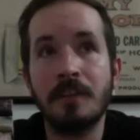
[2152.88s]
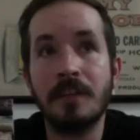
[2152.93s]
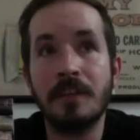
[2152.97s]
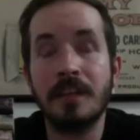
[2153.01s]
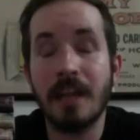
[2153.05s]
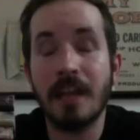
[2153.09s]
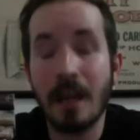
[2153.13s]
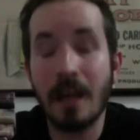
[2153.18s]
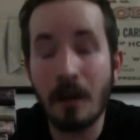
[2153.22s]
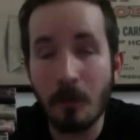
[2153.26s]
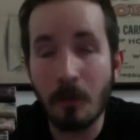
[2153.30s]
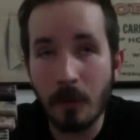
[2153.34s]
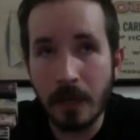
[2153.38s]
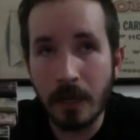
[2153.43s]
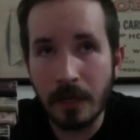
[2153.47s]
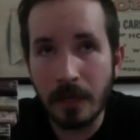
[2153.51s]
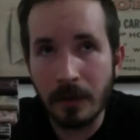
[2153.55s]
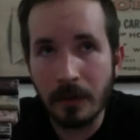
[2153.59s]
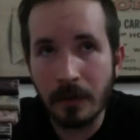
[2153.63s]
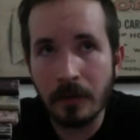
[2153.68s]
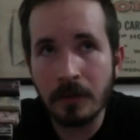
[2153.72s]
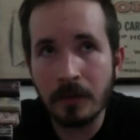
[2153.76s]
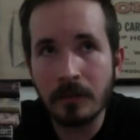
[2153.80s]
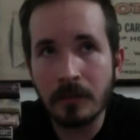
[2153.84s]

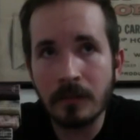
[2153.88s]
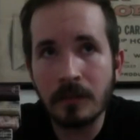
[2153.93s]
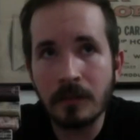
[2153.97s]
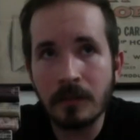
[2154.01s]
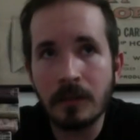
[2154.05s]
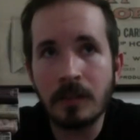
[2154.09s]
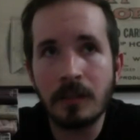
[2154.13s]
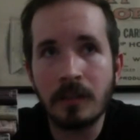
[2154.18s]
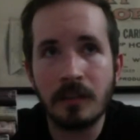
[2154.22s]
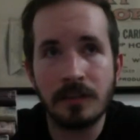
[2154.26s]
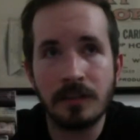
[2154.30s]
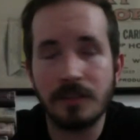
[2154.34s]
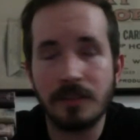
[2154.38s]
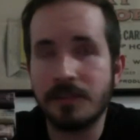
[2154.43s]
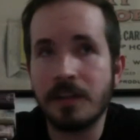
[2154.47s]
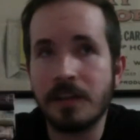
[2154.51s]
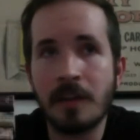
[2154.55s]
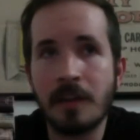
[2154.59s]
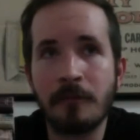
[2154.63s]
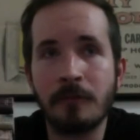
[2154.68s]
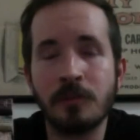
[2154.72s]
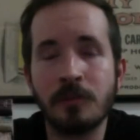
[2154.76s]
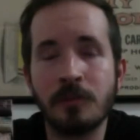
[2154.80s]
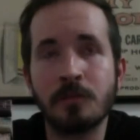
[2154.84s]
narrator, because it's
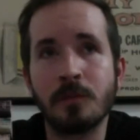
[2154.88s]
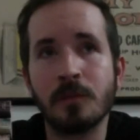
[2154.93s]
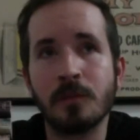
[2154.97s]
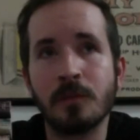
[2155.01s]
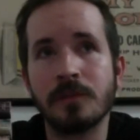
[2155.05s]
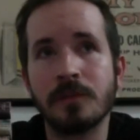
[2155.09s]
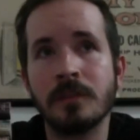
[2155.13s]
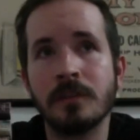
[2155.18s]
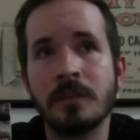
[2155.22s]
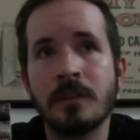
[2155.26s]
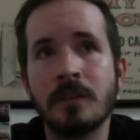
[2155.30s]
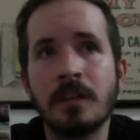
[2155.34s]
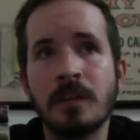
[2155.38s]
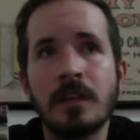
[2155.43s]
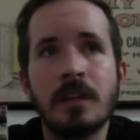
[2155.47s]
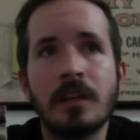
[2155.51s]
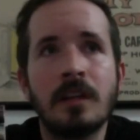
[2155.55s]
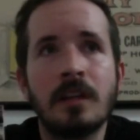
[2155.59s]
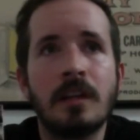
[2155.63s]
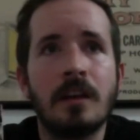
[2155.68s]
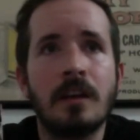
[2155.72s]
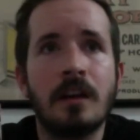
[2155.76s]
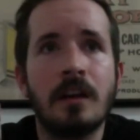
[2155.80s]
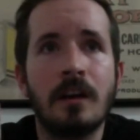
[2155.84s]
not first person,
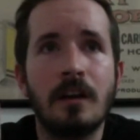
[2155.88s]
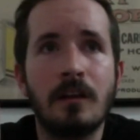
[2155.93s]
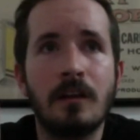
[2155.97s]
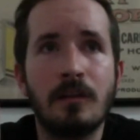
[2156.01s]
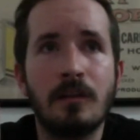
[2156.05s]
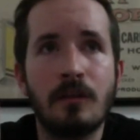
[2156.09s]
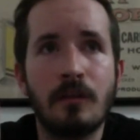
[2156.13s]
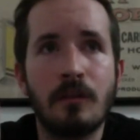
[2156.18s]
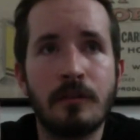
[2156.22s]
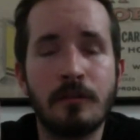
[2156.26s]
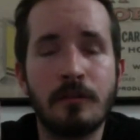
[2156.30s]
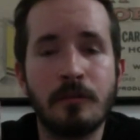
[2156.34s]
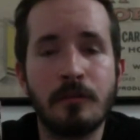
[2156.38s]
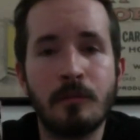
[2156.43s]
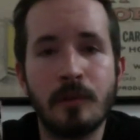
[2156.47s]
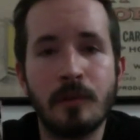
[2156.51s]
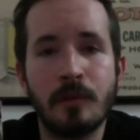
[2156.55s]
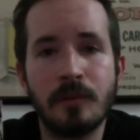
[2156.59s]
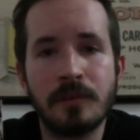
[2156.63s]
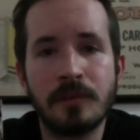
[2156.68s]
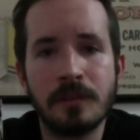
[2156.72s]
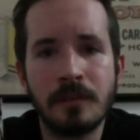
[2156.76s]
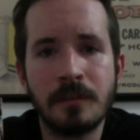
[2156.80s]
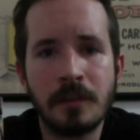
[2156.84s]
they're all third
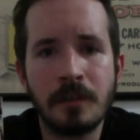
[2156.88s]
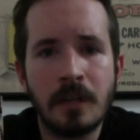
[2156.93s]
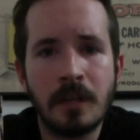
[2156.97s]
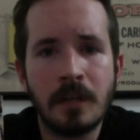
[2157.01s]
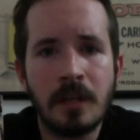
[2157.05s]
person.